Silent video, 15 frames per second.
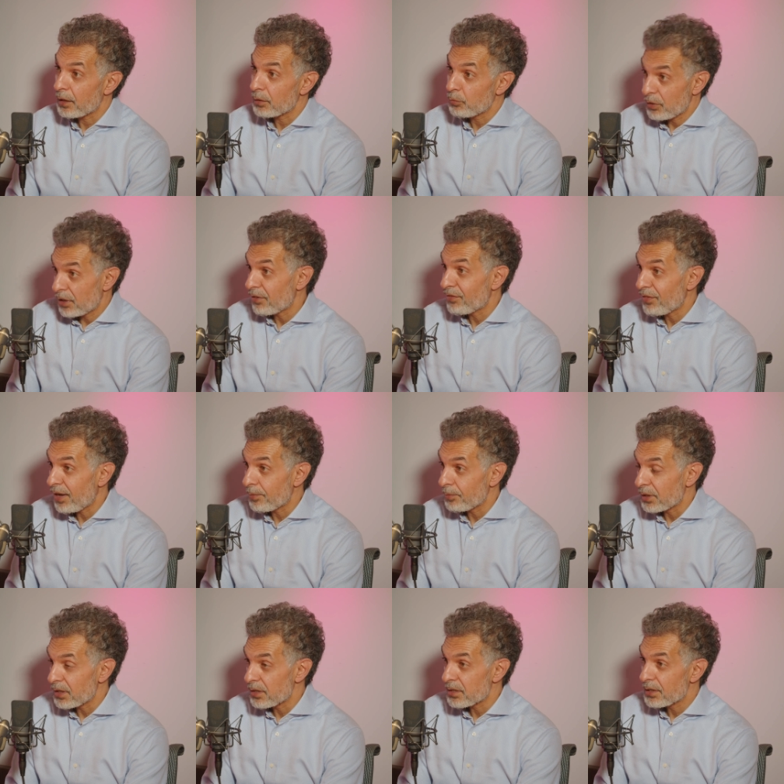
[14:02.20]
out with their
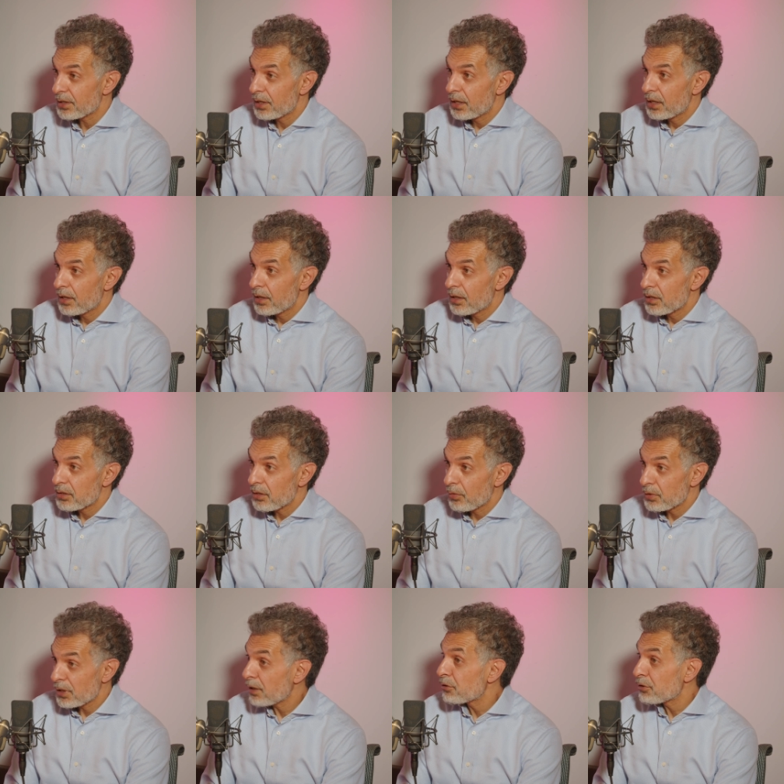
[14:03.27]
families. So it was